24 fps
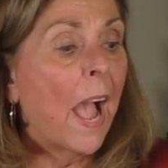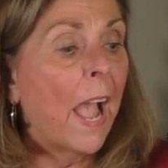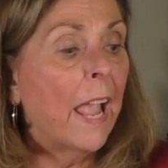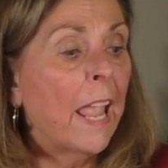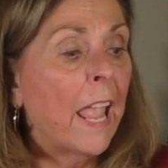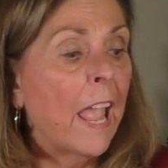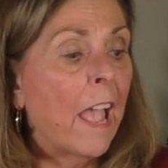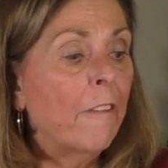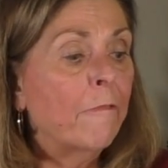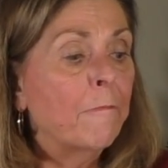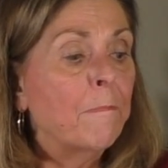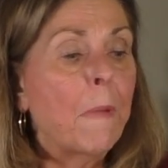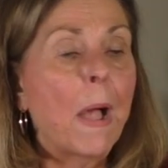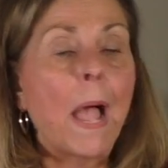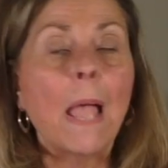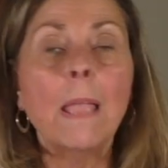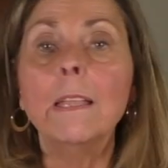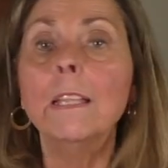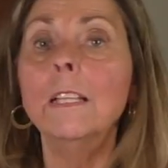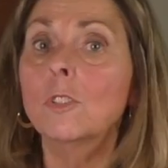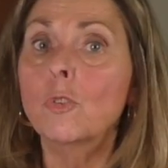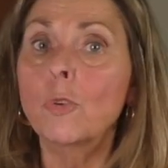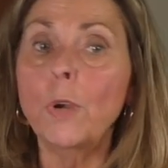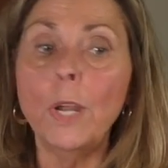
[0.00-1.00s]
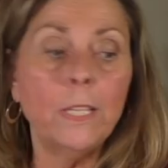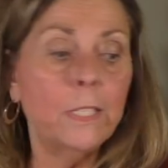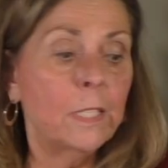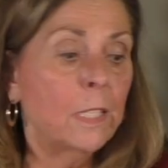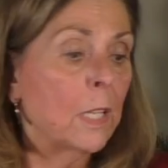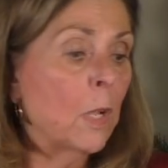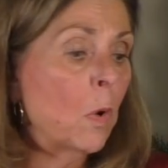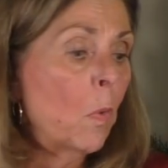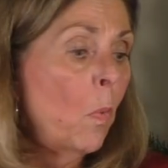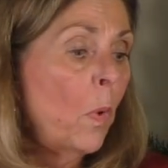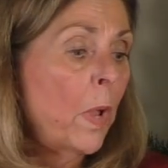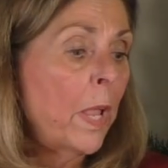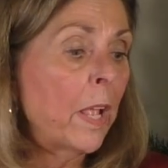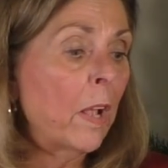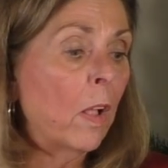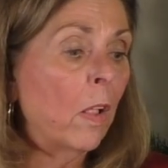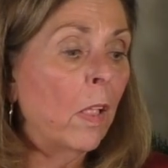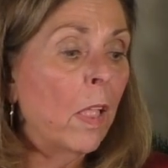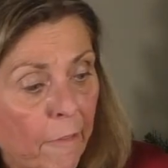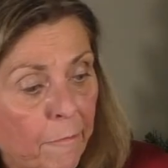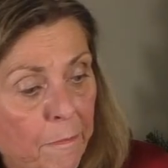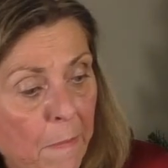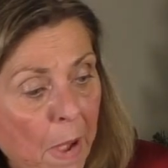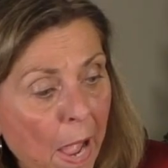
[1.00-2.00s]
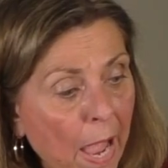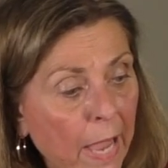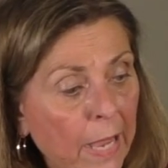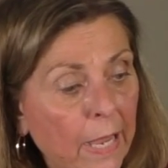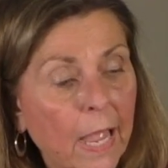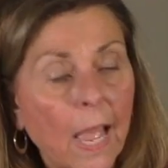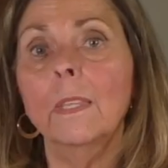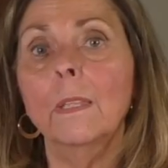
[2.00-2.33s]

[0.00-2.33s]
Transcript: I have my tracing wheel, my